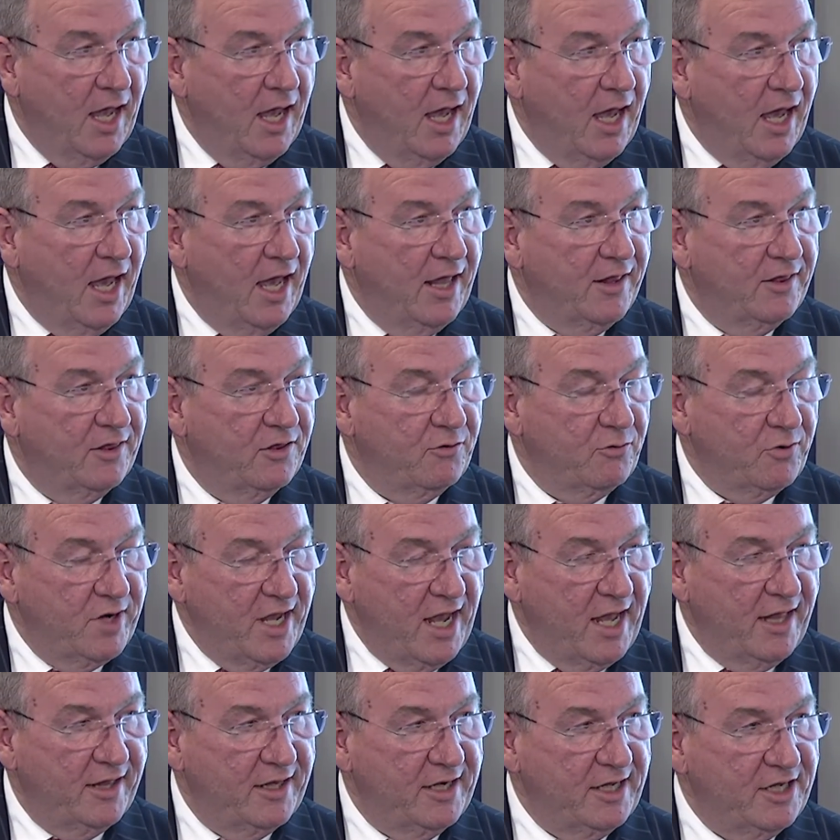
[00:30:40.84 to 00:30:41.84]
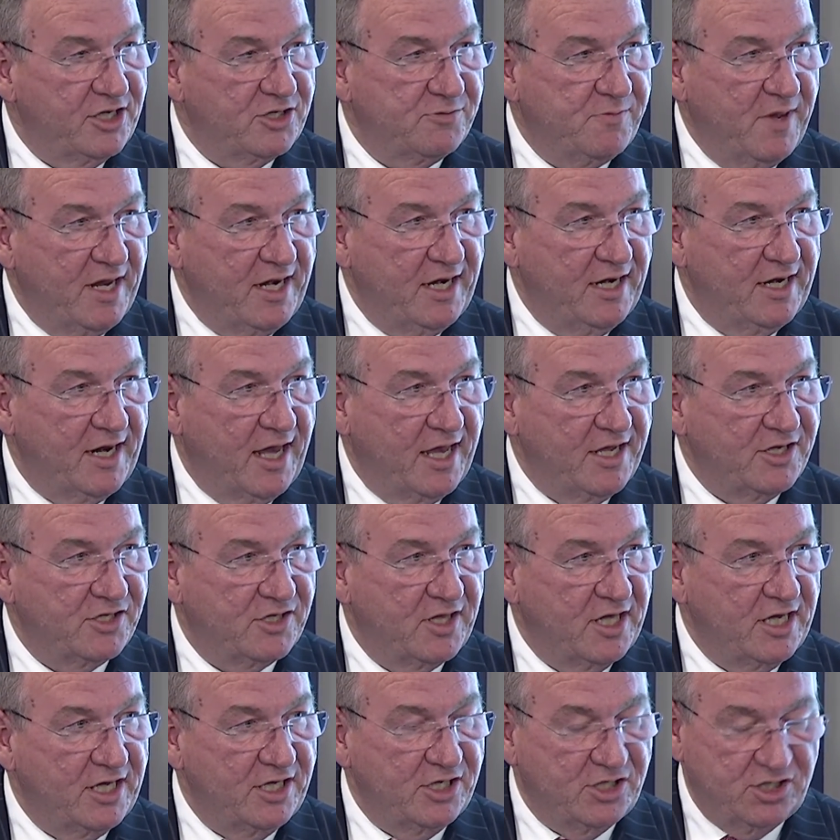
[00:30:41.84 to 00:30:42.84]
And the reality is
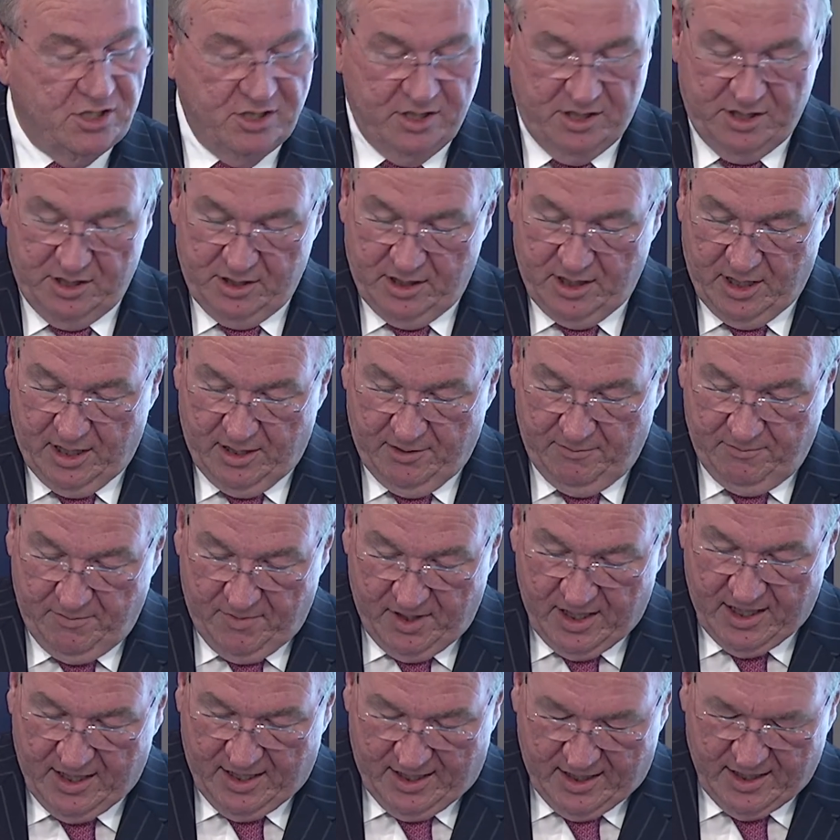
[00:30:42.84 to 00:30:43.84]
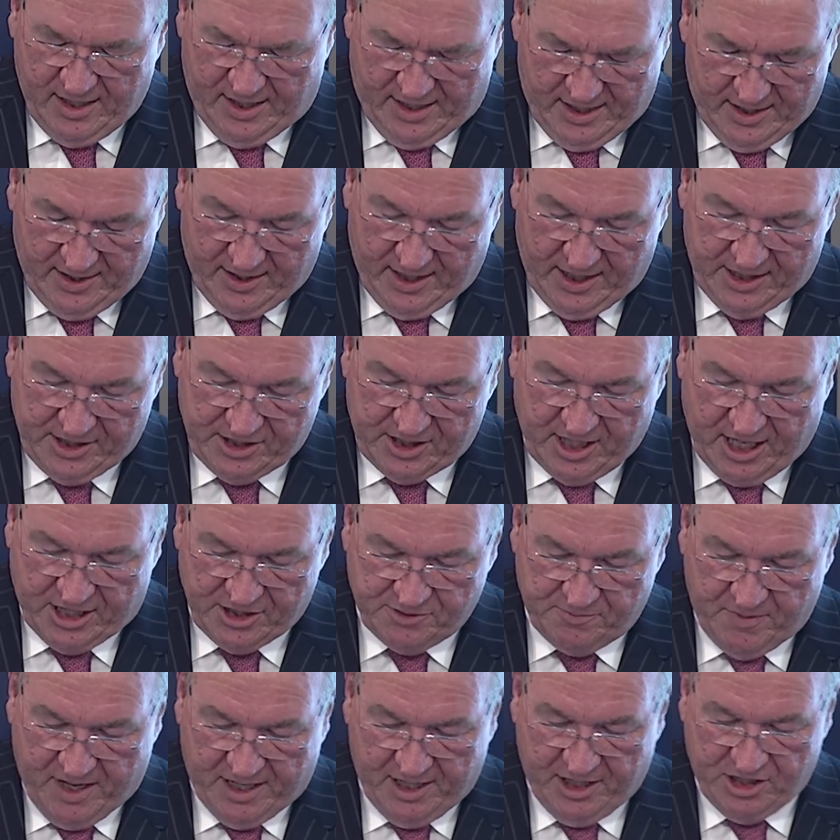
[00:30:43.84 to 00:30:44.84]
in these days,
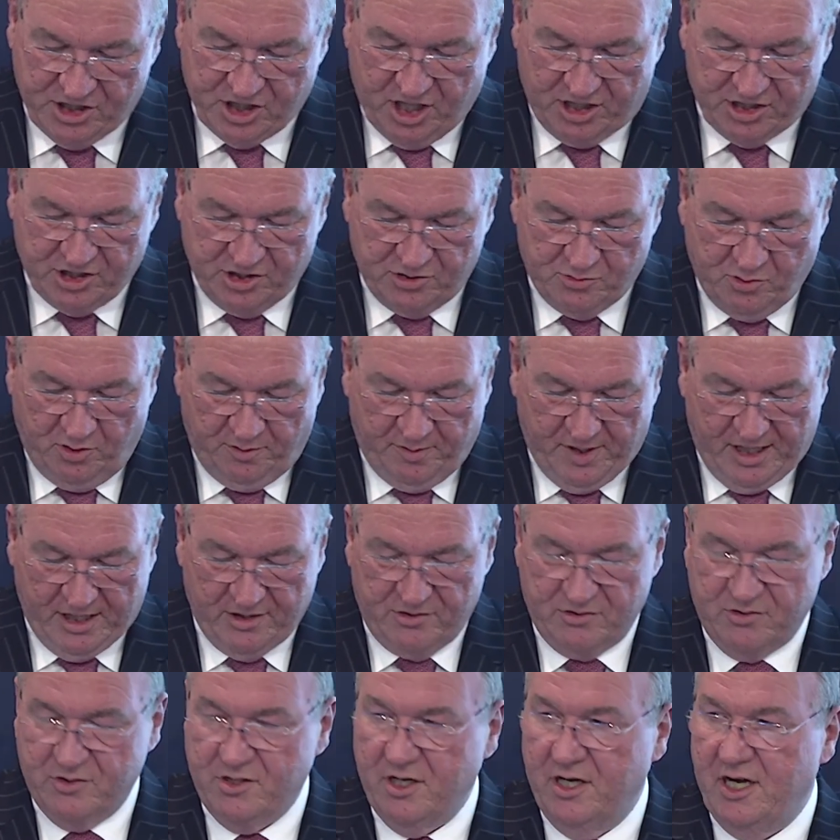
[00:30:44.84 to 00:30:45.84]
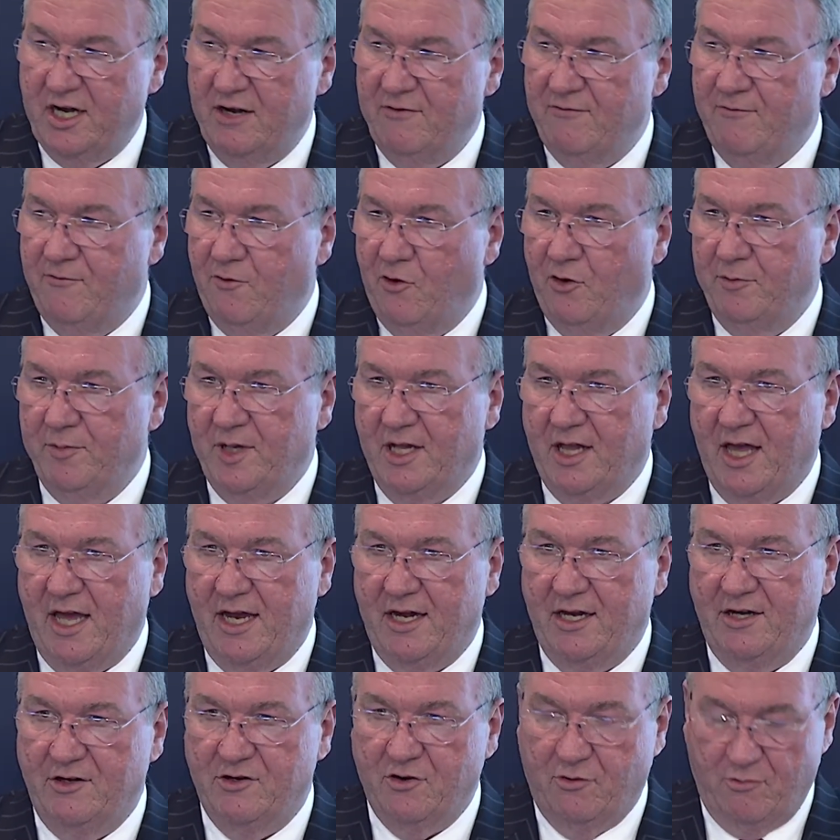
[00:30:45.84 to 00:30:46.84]
many judges will be interested in
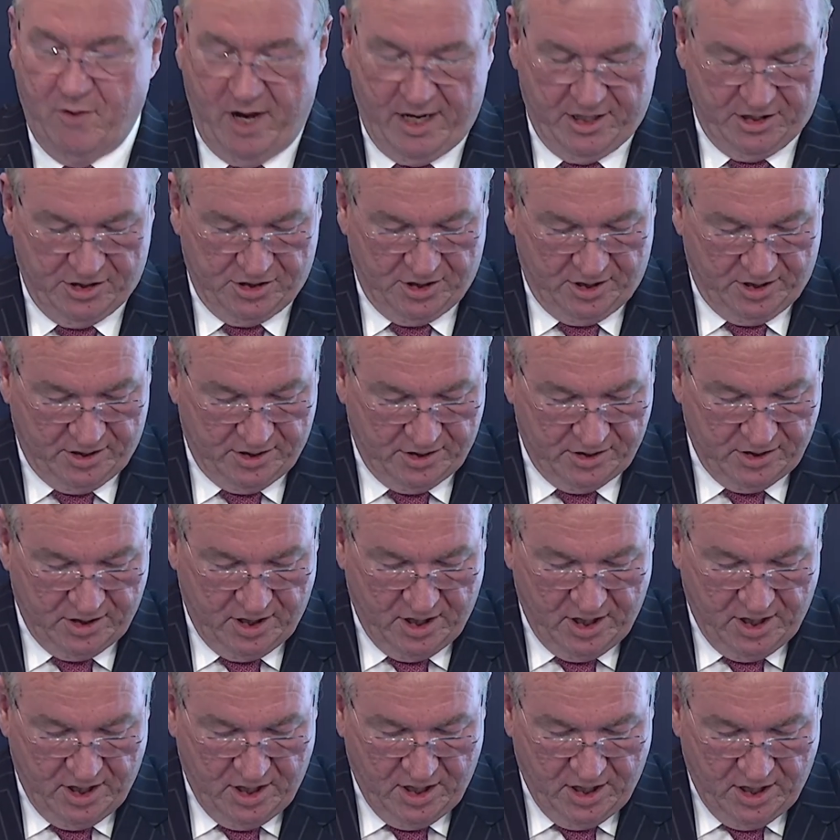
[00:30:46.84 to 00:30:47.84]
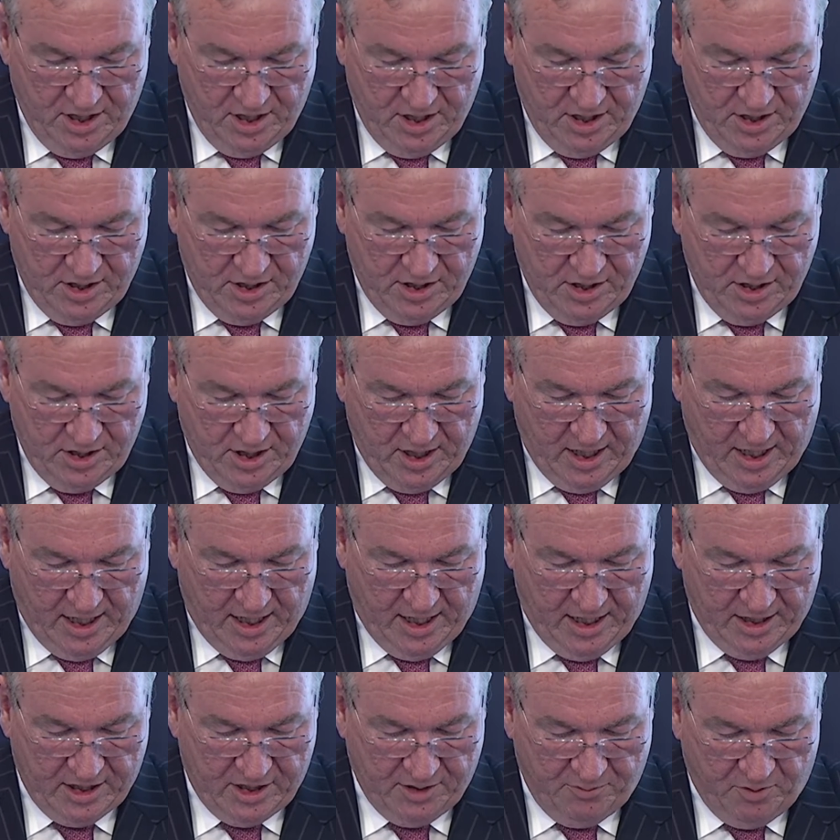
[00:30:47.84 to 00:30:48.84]
formulating directions
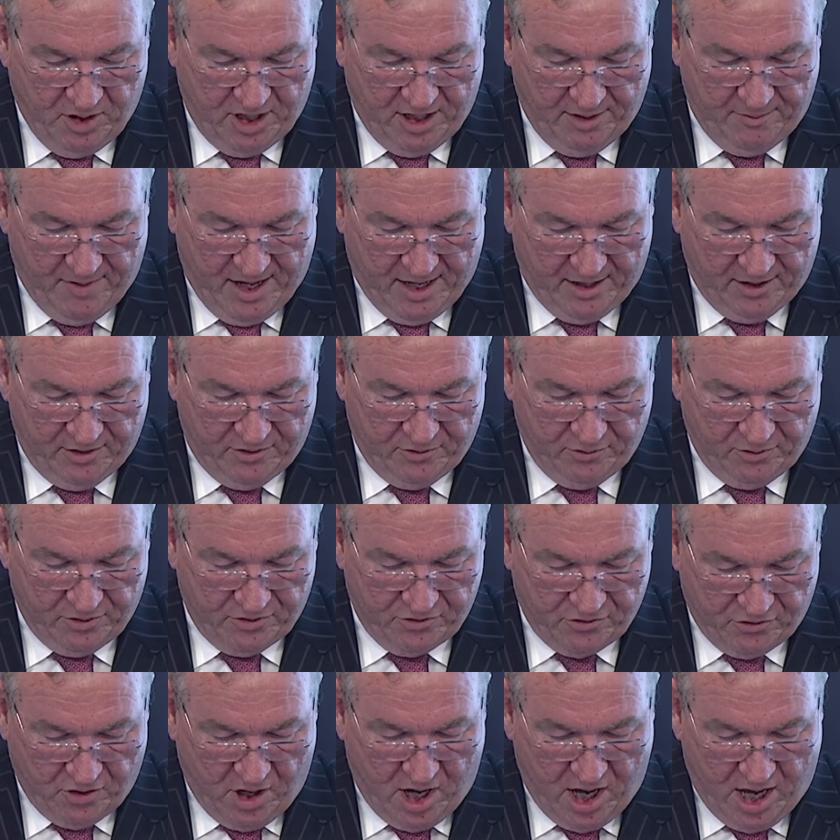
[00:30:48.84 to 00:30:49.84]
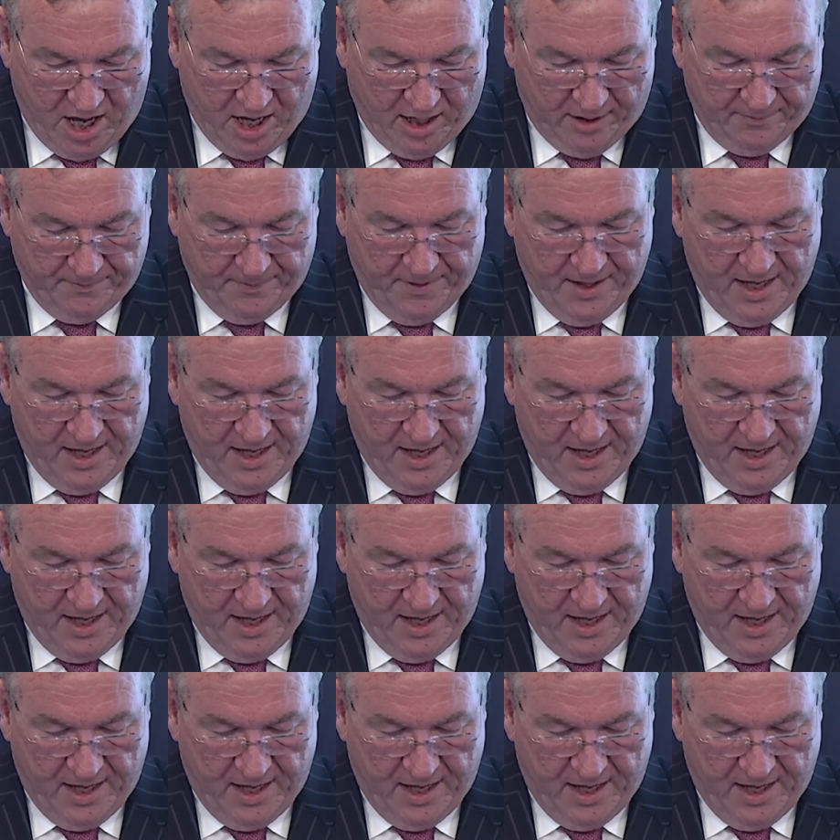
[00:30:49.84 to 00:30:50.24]
to bring a matter to a trial.